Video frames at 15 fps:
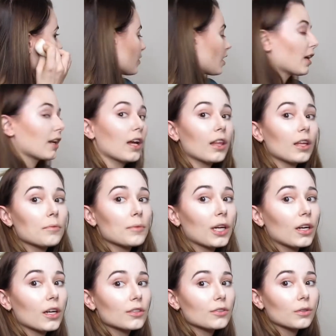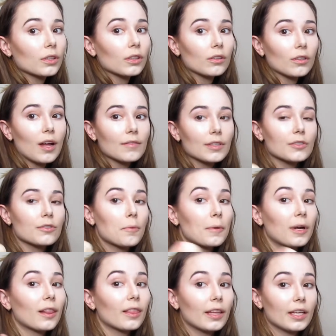And I like my contour a little heavy, so I'm
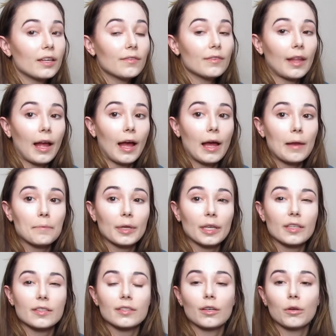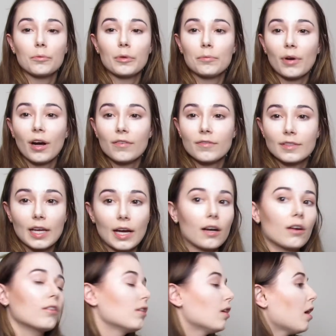gonna leave that because it'll be buffed
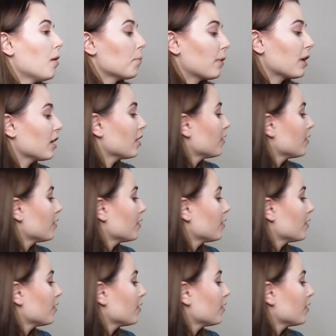out. But